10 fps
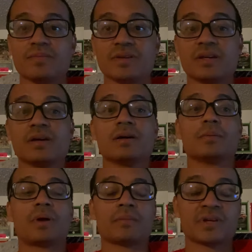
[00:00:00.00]
me.
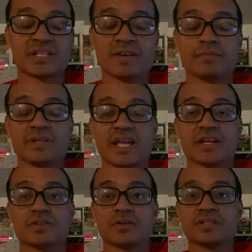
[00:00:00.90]
But I'm just a kid from
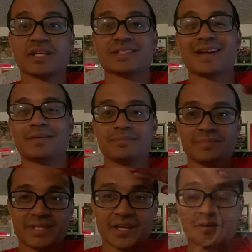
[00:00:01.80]
Daniel. So until next time,
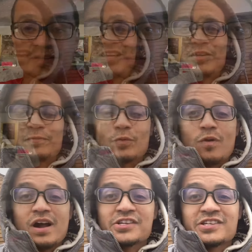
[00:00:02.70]
take care. Thank you for
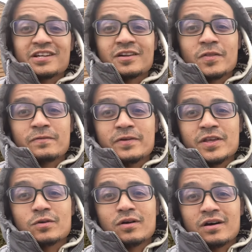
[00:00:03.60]
watching another
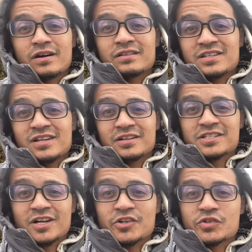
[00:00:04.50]
video on the
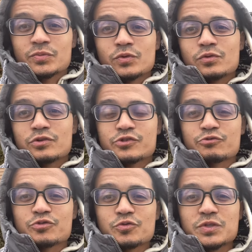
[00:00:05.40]
Untouchable True
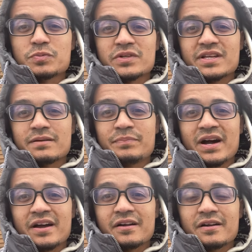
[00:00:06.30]
School Sports
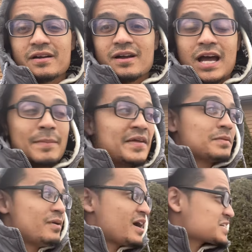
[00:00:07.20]
Empire. I'm at the
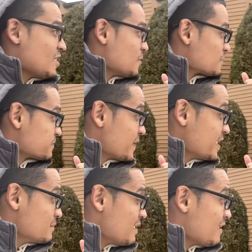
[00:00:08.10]
Boxing Hall of
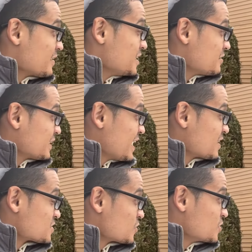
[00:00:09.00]
Fame out here in
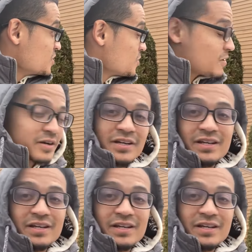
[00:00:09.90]
Cannonsfield, New York.